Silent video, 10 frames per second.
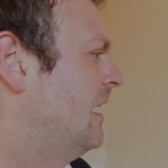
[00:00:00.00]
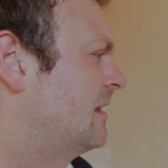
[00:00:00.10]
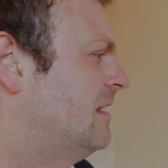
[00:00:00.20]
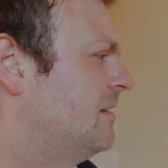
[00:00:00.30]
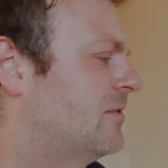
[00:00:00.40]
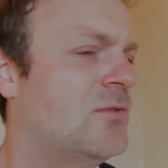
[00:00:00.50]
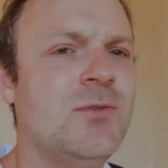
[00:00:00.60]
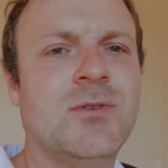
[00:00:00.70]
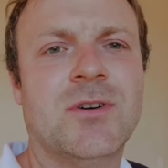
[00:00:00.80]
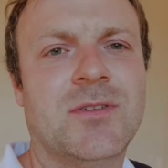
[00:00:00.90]
at least 2
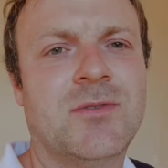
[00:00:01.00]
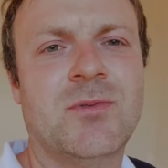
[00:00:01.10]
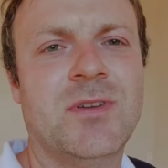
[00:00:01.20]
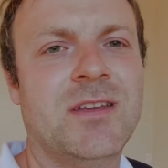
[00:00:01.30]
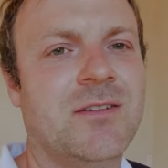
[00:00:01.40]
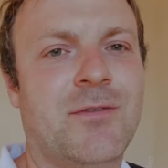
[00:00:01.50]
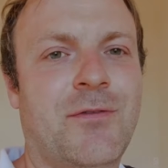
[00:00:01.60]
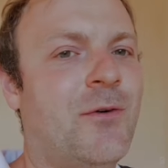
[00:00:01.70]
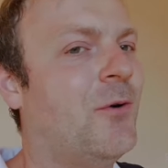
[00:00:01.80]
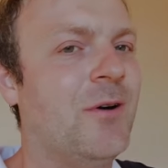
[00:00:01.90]
or 3 or
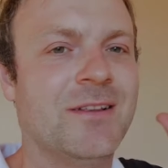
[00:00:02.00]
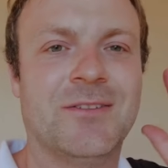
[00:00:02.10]
4,